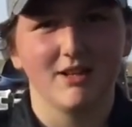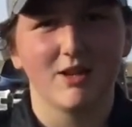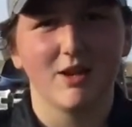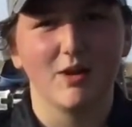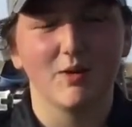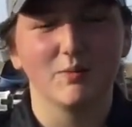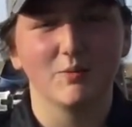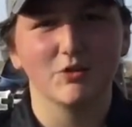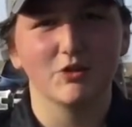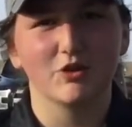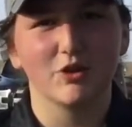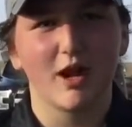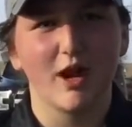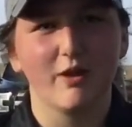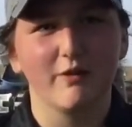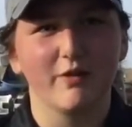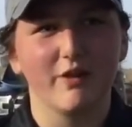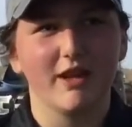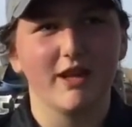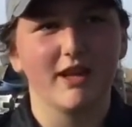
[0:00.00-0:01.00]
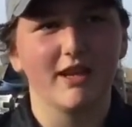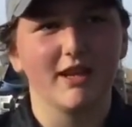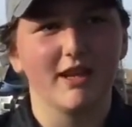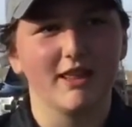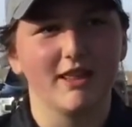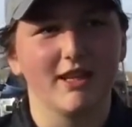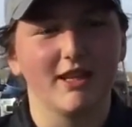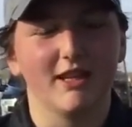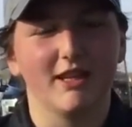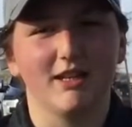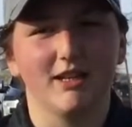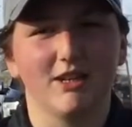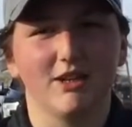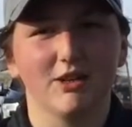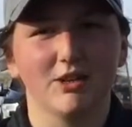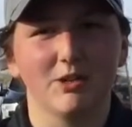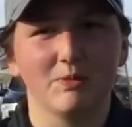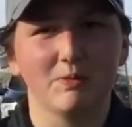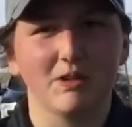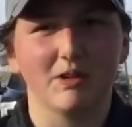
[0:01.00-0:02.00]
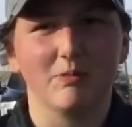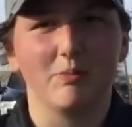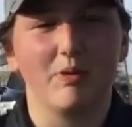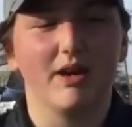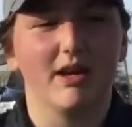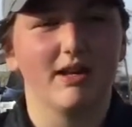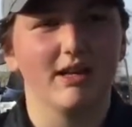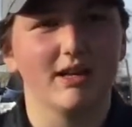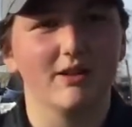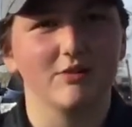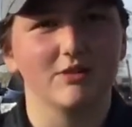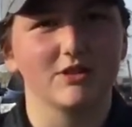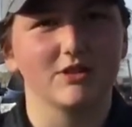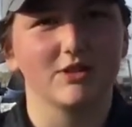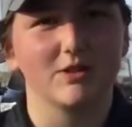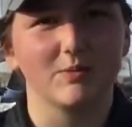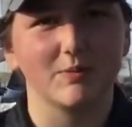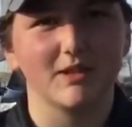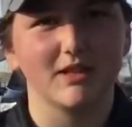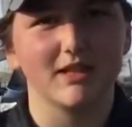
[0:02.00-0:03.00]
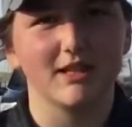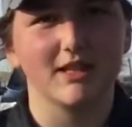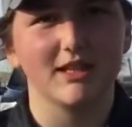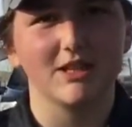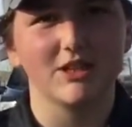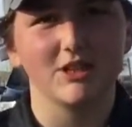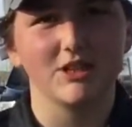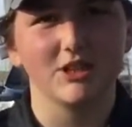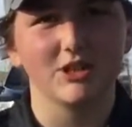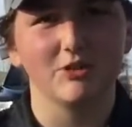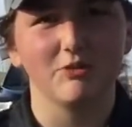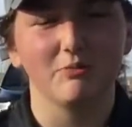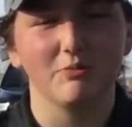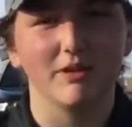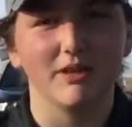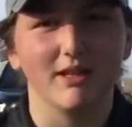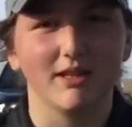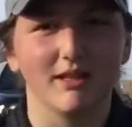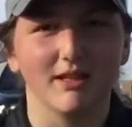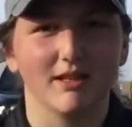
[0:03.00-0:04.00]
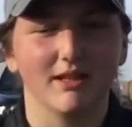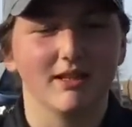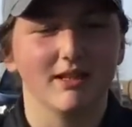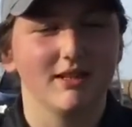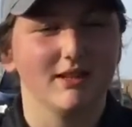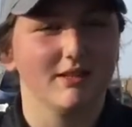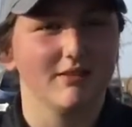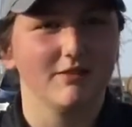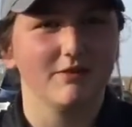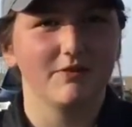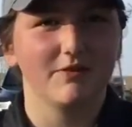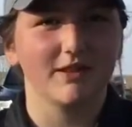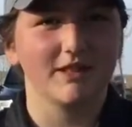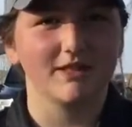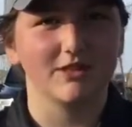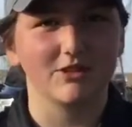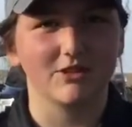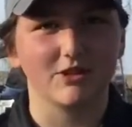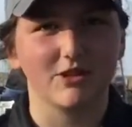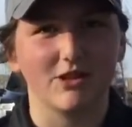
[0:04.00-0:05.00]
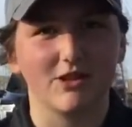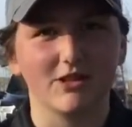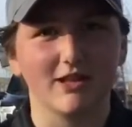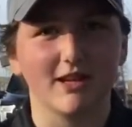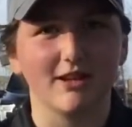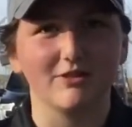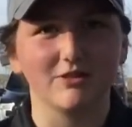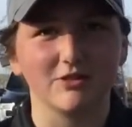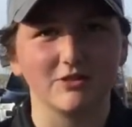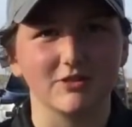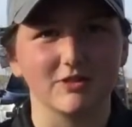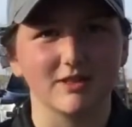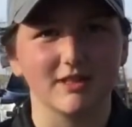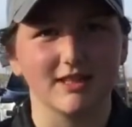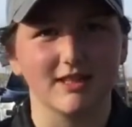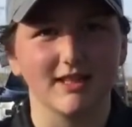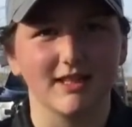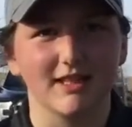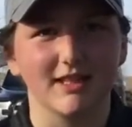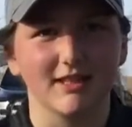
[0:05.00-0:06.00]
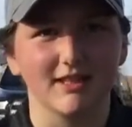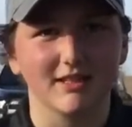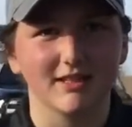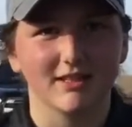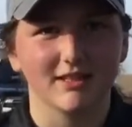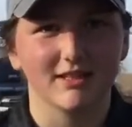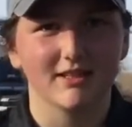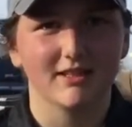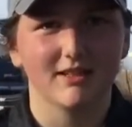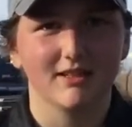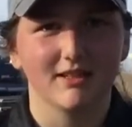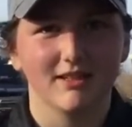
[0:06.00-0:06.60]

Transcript: Yep, driving and then a little bit of putting was a little bit of the issue, but fixed it all out.